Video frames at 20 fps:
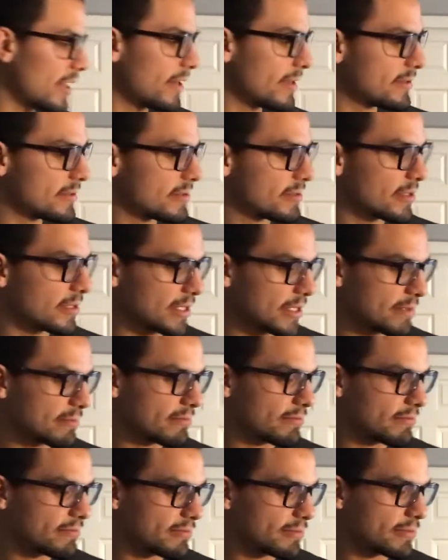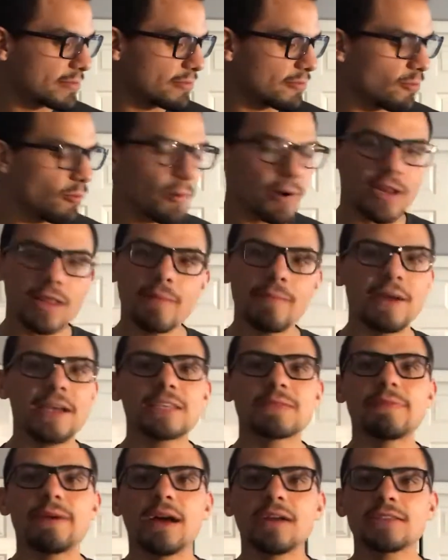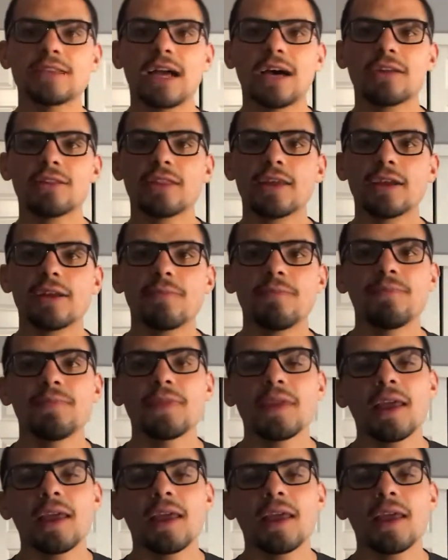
is one of the best belts out there,